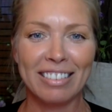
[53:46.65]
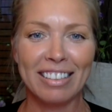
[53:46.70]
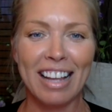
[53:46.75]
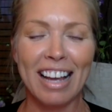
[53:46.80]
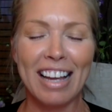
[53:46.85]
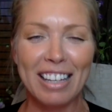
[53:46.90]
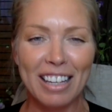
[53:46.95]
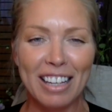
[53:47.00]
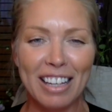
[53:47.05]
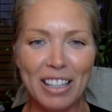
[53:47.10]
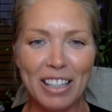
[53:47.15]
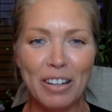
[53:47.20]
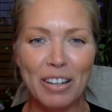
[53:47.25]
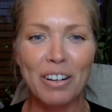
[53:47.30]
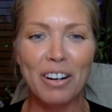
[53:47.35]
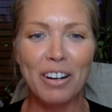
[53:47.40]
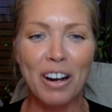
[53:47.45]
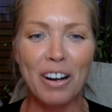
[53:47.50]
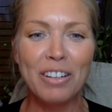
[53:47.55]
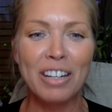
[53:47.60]
Like,
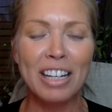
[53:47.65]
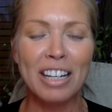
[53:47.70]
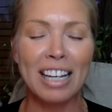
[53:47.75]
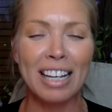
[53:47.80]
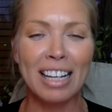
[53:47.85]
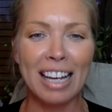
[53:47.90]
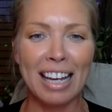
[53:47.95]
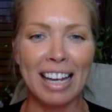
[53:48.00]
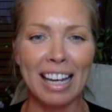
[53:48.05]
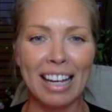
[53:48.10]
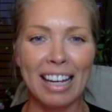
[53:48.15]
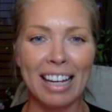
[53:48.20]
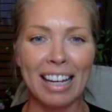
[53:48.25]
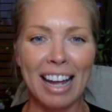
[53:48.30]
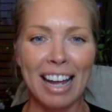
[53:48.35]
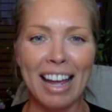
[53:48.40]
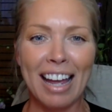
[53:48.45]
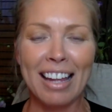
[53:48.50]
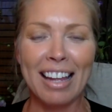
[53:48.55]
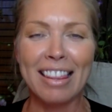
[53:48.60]
you're owning it,
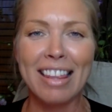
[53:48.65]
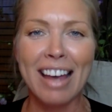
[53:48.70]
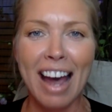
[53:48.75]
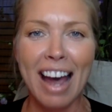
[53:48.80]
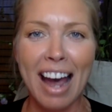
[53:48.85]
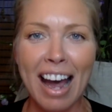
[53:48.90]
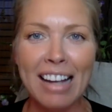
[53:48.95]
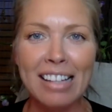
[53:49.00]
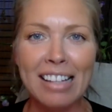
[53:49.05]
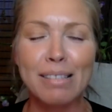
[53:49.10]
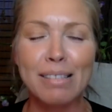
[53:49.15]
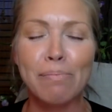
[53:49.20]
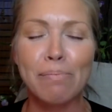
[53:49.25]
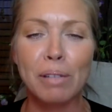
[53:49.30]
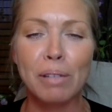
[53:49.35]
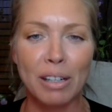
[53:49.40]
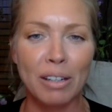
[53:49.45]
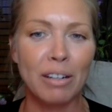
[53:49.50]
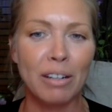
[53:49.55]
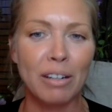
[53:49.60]
and that's
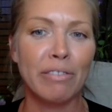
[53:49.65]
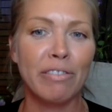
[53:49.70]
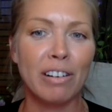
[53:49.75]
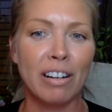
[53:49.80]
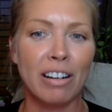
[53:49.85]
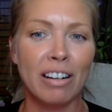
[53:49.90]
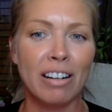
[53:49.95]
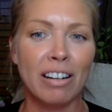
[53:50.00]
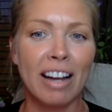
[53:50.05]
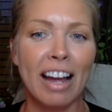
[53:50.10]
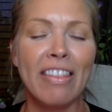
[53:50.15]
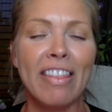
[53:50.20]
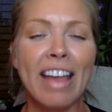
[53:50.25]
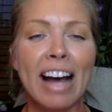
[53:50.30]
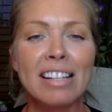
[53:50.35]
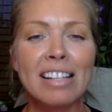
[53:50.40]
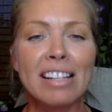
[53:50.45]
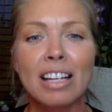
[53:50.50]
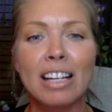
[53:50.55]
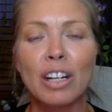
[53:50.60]
beautiful. And
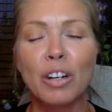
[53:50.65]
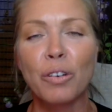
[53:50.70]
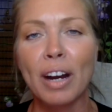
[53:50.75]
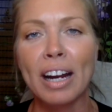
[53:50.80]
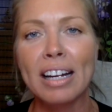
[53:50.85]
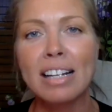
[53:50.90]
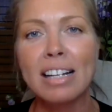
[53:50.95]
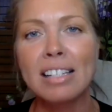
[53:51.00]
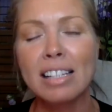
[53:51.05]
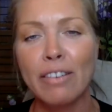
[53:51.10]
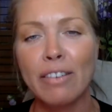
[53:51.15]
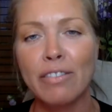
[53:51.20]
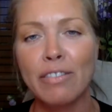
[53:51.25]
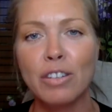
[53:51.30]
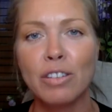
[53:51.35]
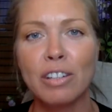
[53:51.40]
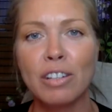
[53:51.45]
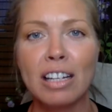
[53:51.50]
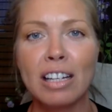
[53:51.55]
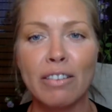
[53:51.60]
that's the greatest gift
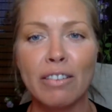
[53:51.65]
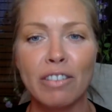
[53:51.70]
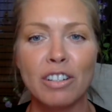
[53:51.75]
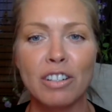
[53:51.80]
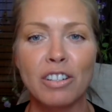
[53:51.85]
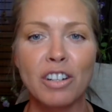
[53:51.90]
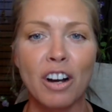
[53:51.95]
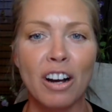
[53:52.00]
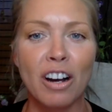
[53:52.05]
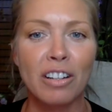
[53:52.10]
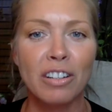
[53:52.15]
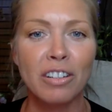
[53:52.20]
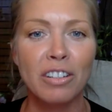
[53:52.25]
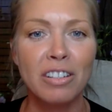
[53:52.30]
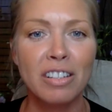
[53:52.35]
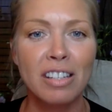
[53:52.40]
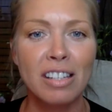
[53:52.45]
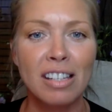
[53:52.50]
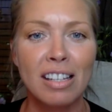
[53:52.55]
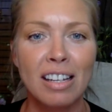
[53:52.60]
you can give your
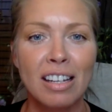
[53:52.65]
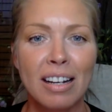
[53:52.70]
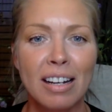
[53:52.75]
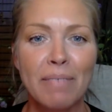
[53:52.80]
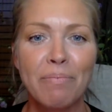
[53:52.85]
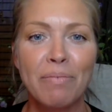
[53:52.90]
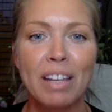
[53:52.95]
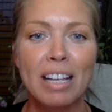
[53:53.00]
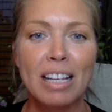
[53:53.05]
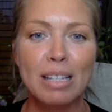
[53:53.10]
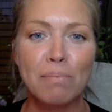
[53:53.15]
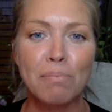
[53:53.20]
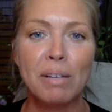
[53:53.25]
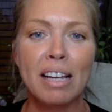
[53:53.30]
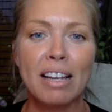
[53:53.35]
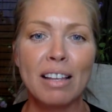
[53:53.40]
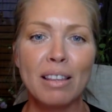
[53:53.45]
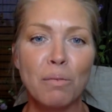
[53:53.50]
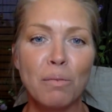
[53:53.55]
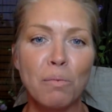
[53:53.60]
daughters, is
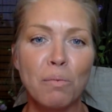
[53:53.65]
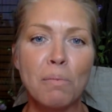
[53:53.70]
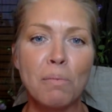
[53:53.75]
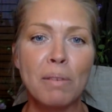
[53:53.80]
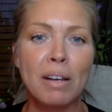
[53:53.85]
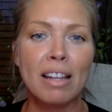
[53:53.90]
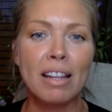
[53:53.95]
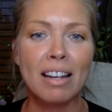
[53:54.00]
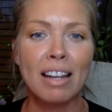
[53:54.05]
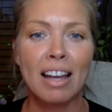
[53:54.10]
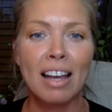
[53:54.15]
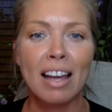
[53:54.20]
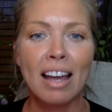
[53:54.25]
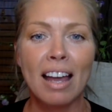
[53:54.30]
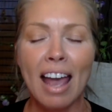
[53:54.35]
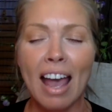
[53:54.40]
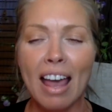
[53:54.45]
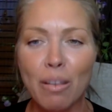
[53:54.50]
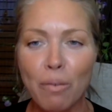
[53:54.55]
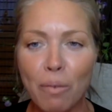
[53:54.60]
being the woman
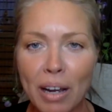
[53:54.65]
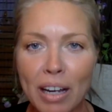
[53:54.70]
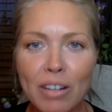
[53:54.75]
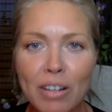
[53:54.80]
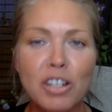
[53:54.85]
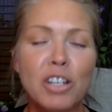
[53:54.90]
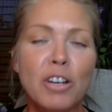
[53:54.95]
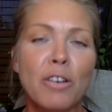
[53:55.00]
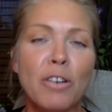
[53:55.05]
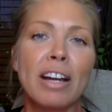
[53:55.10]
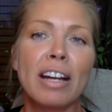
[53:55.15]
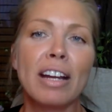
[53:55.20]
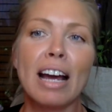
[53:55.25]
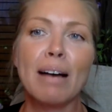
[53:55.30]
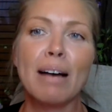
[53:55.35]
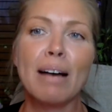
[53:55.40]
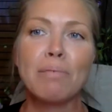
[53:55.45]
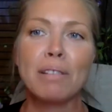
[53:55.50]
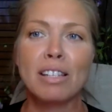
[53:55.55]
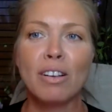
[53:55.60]
and the way you're showing
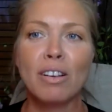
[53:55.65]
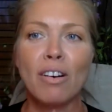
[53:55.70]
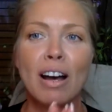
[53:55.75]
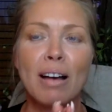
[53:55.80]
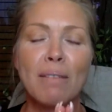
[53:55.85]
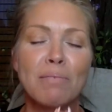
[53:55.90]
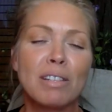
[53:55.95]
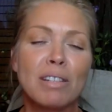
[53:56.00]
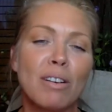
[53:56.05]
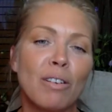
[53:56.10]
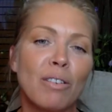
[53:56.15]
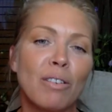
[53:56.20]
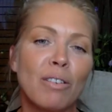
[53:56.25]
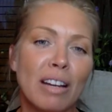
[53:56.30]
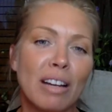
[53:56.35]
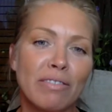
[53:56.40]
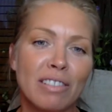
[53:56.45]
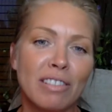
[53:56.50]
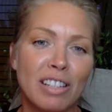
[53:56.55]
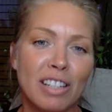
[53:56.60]
up. And so I'm so
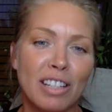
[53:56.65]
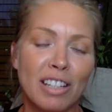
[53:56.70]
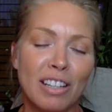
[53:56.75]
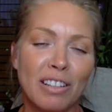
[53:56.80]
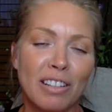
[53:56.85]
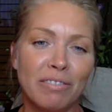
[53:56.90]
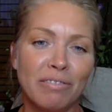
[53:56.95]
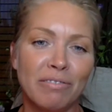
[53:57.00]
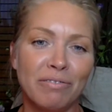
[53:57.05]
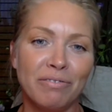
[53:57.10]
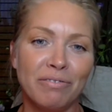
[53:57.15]
grateful to you.